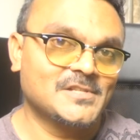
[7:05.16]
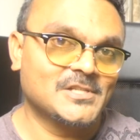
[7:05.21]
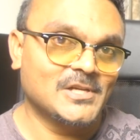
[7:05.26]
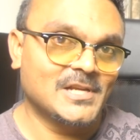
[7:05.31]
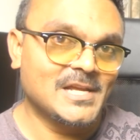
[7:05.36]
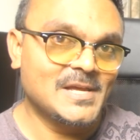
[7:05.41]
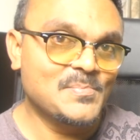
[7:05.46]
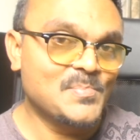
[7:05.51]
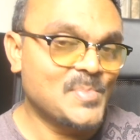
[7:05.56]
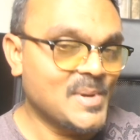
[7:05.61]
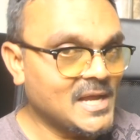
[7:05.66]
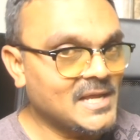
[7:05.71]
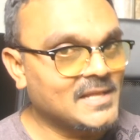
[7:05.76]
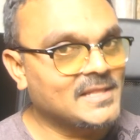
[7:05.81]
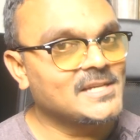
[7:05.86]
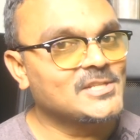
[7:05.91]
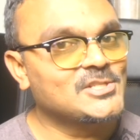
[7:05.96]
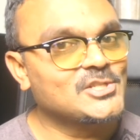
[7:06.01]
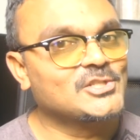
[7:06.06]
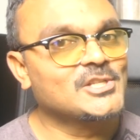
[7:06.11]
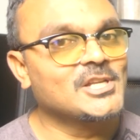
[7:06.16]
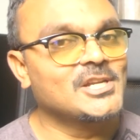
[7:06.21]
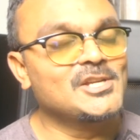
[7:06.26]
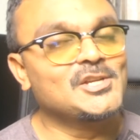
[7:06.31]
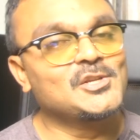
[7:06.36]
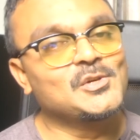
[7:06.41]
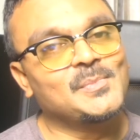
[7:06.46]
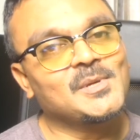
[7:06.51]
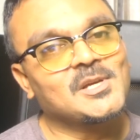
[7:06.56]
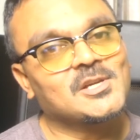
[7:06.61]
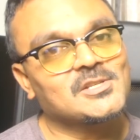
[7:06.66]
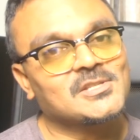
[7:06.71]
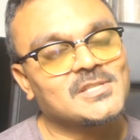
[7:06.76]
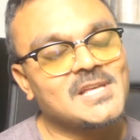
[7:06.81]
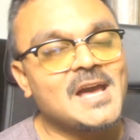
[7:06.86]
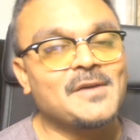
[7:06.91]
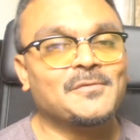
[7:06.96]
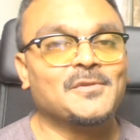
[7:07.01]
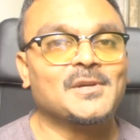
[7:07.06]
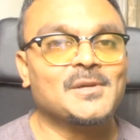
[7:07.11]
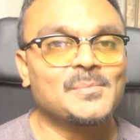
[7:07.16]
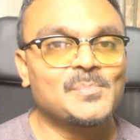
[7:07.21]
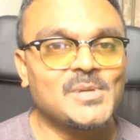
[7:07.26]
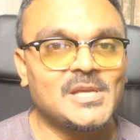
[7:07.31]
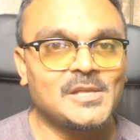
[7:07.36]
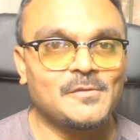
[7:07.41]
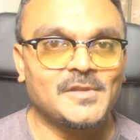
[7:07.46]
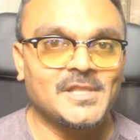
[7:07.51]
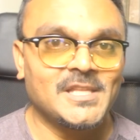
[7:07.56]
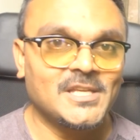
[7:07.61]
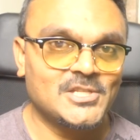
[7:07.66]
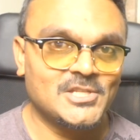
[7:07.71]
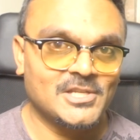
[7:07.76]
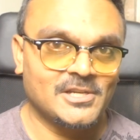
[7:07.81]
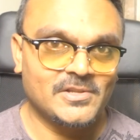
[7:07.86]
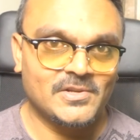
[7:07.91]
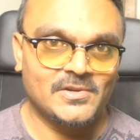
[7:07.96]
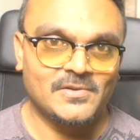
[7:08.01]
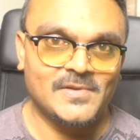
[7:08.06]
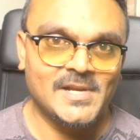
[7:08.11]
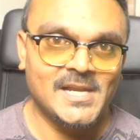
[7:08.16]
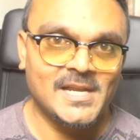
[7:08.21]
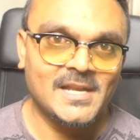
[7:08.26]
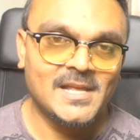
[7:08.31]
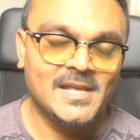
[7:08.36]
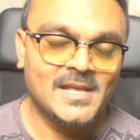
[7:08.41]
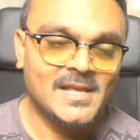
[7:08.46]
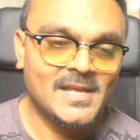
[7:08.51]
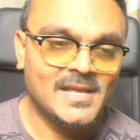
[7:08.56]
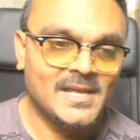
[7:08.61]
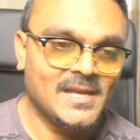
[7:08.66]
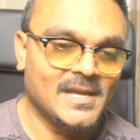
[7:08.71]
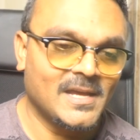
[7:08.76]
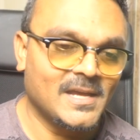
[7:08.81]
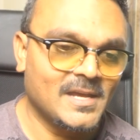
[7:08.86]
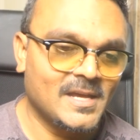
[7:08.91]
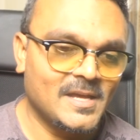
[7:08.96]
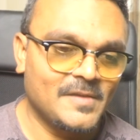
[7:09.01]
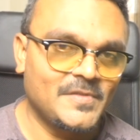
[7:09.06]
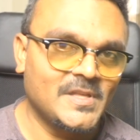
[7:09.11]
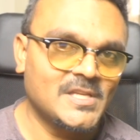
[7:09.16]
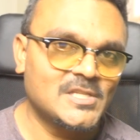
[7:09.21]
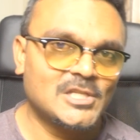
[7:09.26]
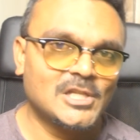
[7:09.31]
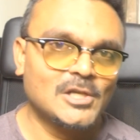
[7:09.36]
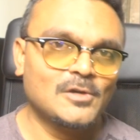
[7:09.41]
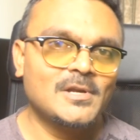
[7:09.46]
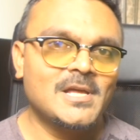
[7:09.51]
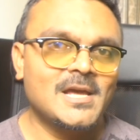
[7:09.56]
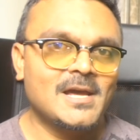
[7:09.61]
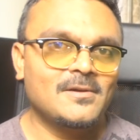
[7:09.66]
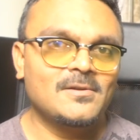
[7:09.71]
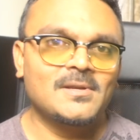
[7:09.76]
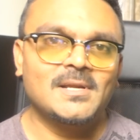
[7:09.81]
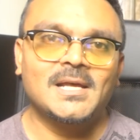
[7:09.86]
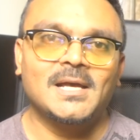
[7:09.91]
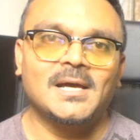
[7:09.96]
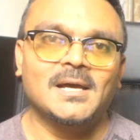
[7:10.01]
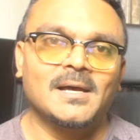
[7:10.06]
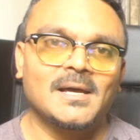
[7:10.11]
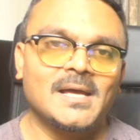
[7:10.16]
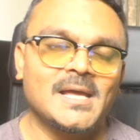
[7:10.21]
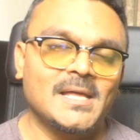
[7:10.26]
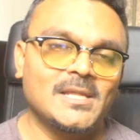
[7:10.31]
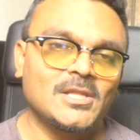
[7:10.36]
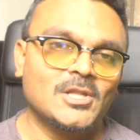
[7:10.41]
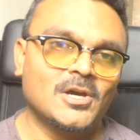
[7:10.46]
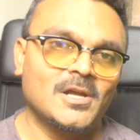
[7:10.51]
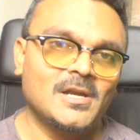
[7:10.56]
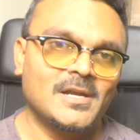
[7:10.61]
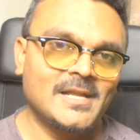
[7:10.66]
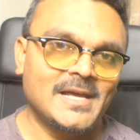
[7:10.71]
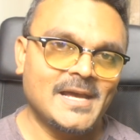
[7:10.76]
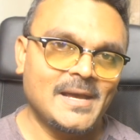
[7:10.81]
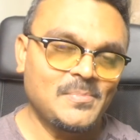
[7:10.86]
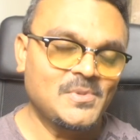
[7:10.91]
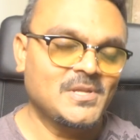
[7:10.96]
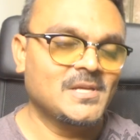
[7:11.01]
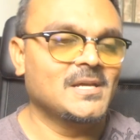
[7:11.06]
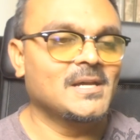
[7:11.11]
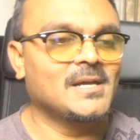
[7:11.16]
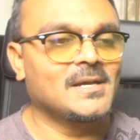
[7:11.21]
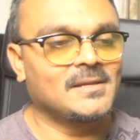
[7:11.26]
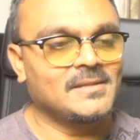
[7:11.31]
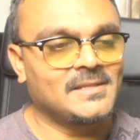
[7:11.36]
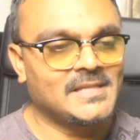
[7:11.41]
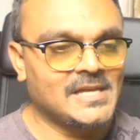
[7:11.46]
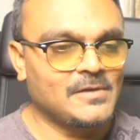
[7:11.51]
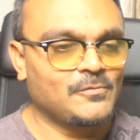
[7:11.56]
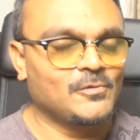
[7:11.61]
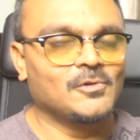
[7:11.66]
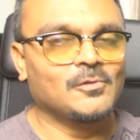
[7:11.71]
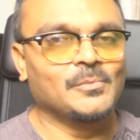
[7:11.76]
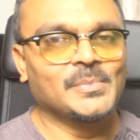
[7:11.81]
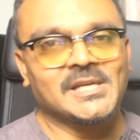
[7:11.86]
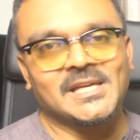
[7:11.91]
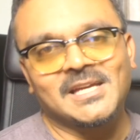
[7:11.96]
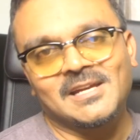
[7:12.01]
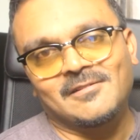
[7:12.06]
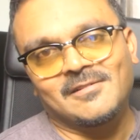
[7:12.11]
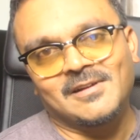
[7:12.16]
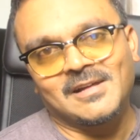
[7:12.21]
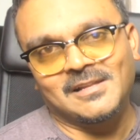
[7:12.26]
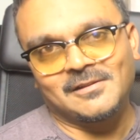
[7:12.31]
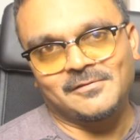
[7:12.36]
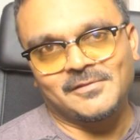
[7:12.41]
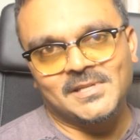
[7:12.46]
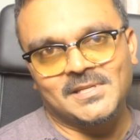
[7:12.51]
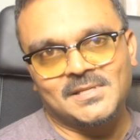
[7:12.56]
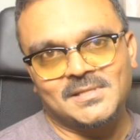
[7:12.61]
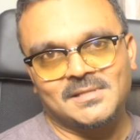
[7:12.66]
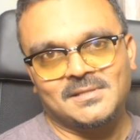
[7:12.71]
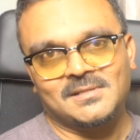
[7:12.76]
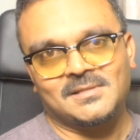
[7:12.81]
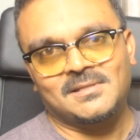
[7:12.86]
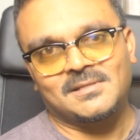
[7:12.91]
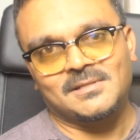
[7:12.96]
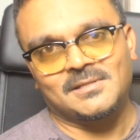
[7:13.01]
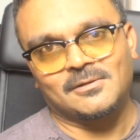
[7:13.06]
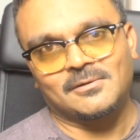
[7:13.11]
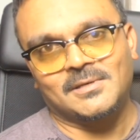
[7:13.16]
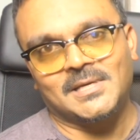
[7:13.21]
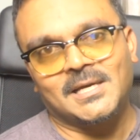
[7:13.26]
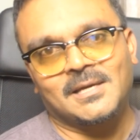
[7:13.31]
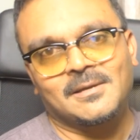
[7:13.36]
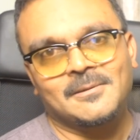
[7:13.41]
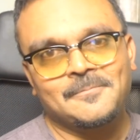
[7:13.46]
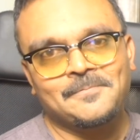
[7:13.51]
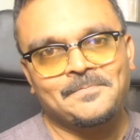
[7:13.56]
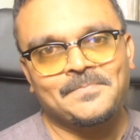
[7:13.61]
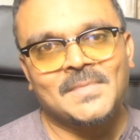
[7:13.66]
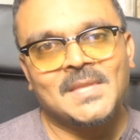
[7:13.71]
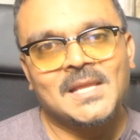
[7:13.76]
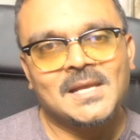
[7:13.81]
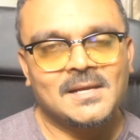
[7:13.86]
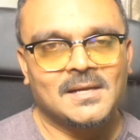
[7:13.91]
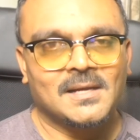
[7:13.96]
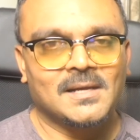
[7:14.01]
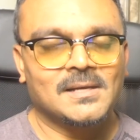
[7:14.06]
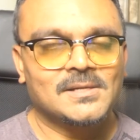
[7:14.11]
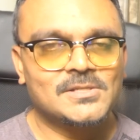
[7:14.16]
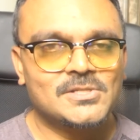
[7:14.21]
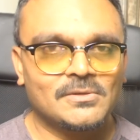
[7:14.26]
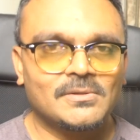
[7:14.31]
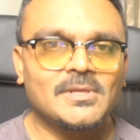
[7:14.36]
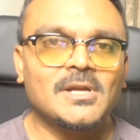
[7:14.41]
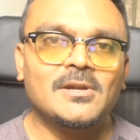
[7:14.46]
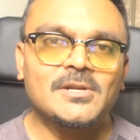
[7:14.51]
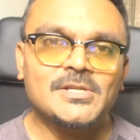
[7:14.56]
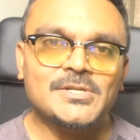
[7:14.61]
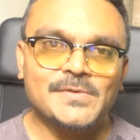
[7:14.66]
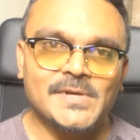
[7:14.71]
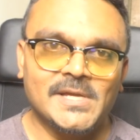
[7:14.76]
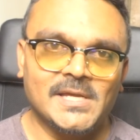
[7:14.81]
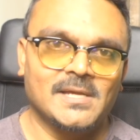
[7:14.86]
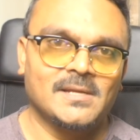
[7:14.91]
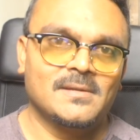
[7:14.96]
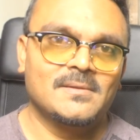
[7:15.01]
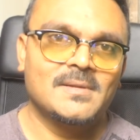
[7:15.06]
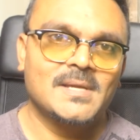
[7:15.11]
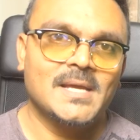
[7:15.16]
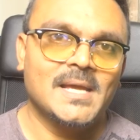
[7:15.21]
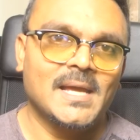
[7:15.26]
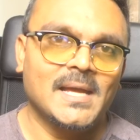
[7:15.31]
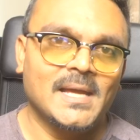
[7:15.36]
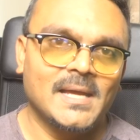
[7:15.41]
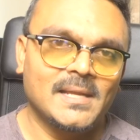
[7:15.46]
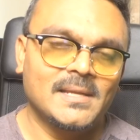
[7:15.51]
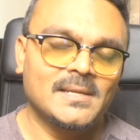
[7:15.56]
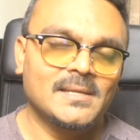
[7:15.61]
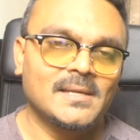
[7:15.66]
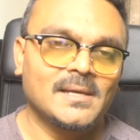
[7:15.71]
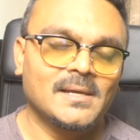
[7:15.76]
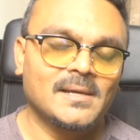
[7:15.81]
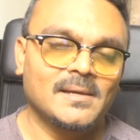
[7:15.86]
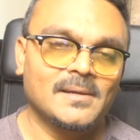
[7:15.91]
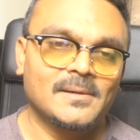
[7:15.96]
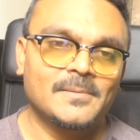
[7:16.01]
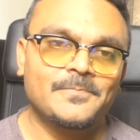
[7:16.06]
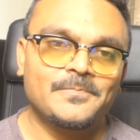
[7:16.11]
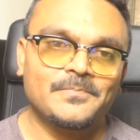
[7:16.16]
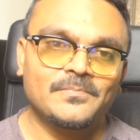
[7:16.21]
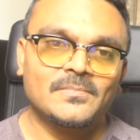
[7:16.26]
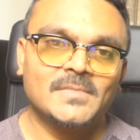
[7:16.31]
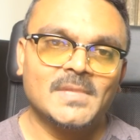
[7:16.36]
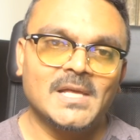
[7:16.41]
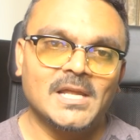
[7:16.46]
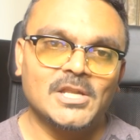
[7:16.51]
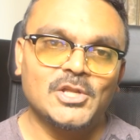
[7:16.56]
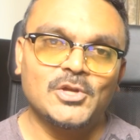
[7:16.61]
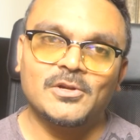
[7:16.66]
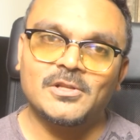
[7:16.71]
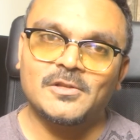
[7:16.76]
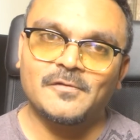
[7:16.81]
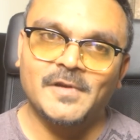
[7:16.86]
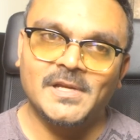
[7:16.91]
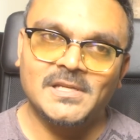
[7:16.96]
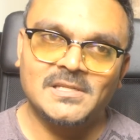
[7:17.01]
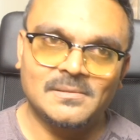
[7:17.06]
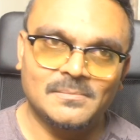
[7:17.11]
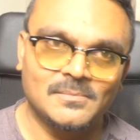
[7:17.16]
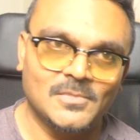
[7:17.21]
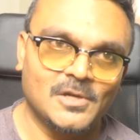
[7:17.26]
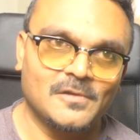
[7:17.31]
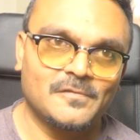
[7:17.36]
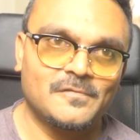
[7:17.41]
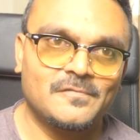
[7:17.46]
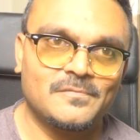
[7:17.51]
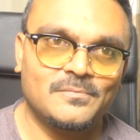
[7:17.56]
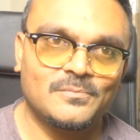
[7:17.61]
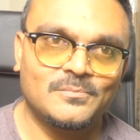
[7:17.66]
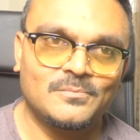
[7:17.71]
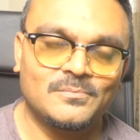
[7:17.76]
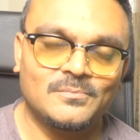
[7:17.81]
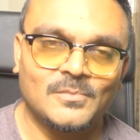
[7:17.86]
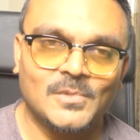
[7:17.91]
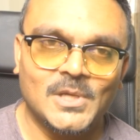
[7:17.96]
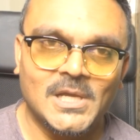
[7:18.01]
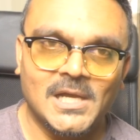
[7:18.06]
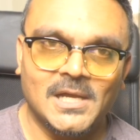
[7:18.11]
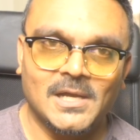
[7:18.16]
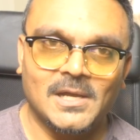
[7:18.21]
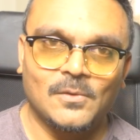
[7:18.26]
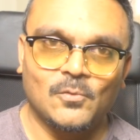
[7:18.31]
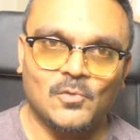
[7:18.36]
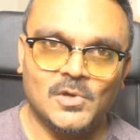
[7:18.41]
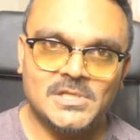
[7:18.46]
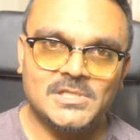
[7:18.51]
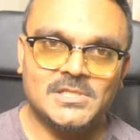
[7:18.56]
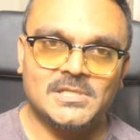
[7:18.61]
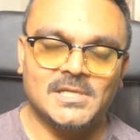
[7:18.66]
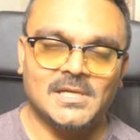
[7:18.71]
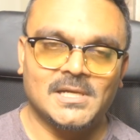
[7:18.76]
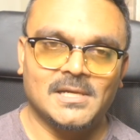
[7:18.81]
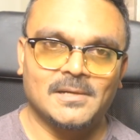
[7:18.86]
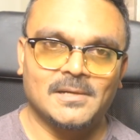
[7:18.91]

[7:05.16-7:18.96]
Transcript: is going to impact. They're just going to do because they have to compete with each other, right? If they slow down and not adapt, they will be irrelevant, okay? So they're doing it, and you're the victim of what's